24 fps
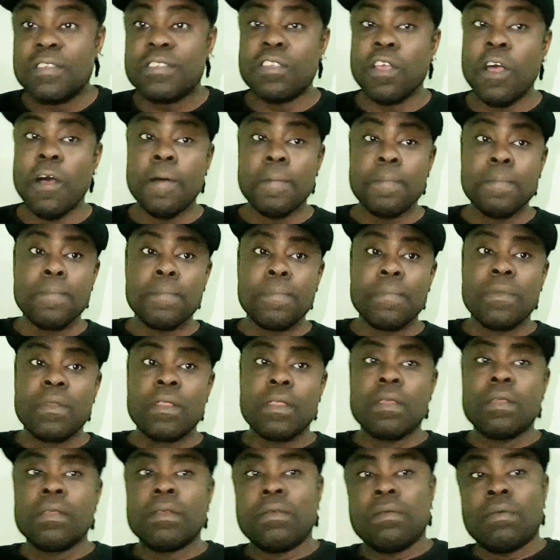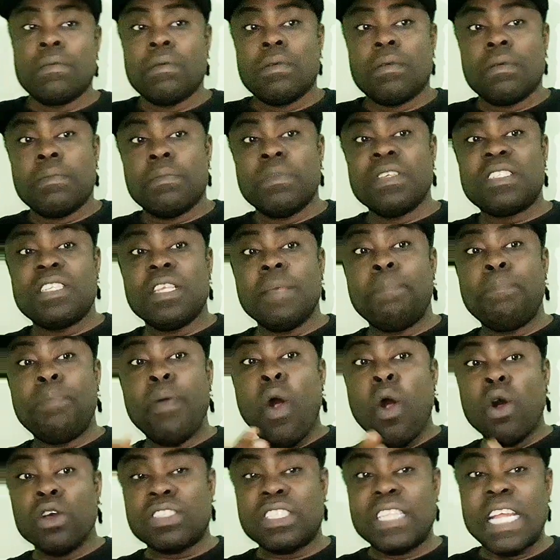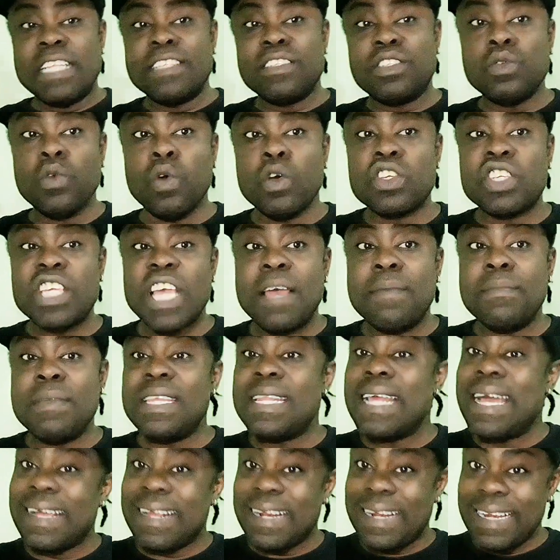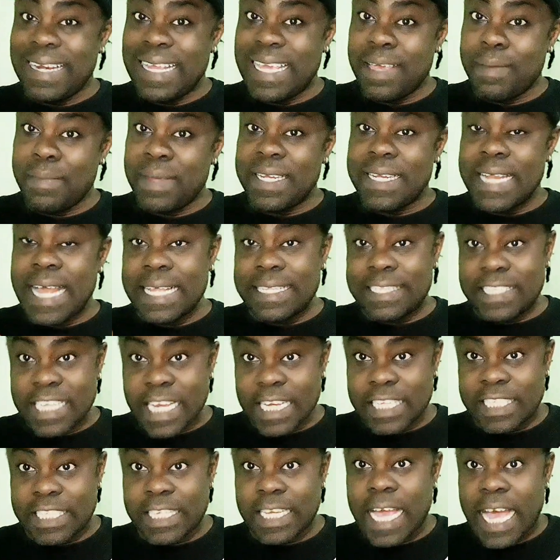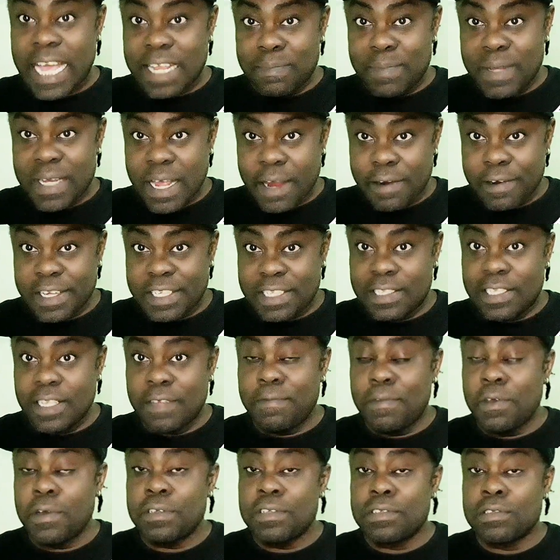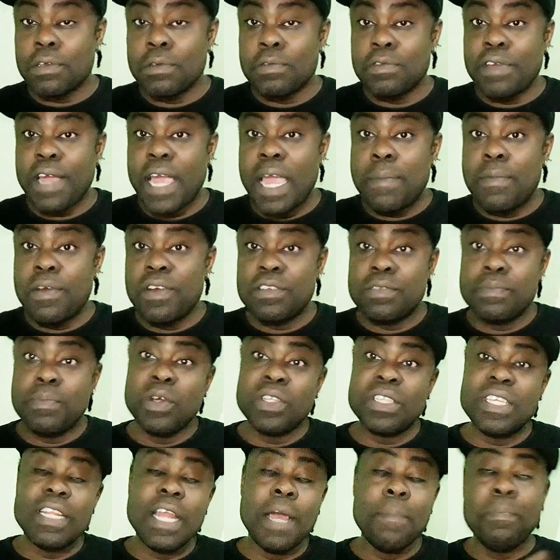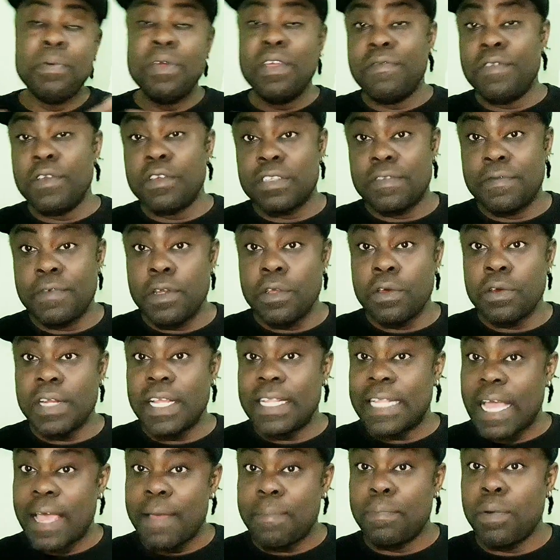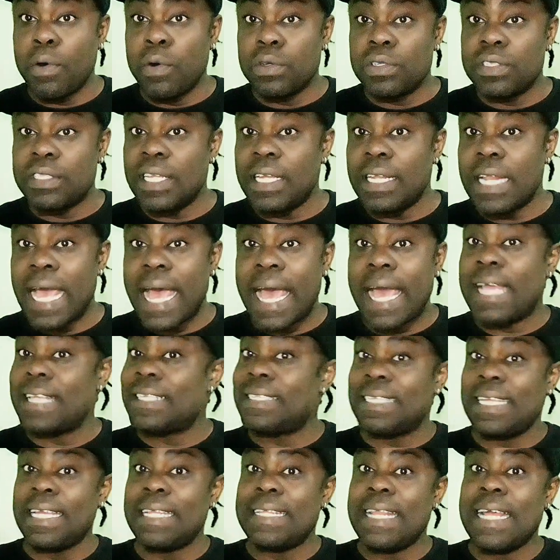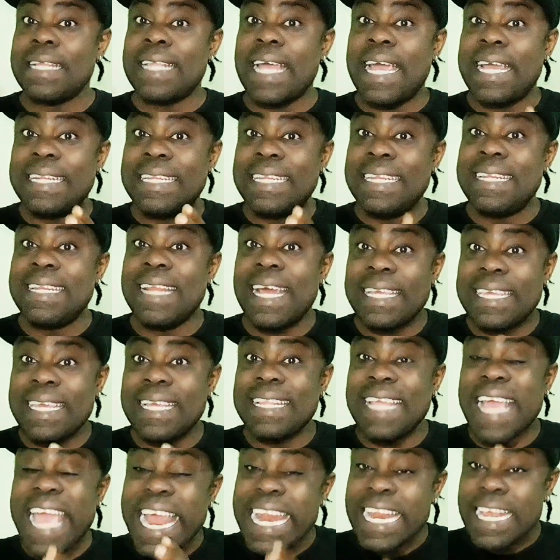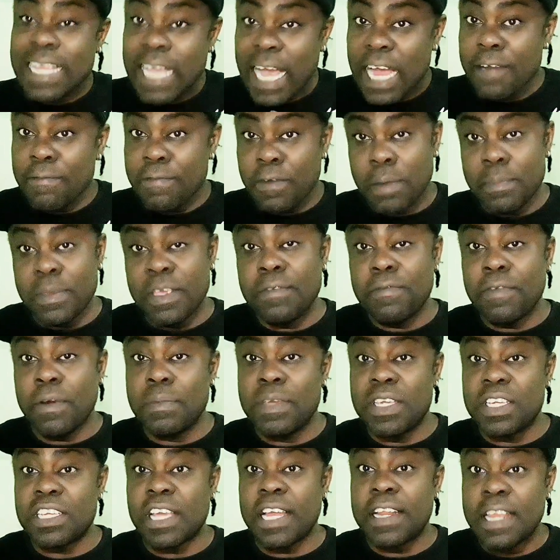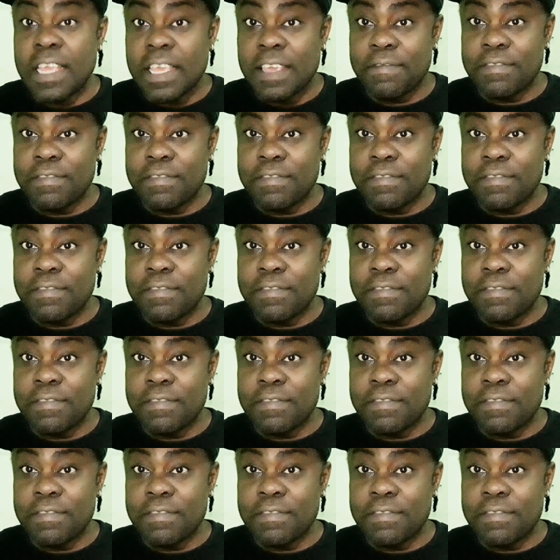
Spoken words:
So me see post on social media claiming that Jashii had been arrested, viewers and subscribers, but in a previous video that I posted, I said that I did not get any confirmed information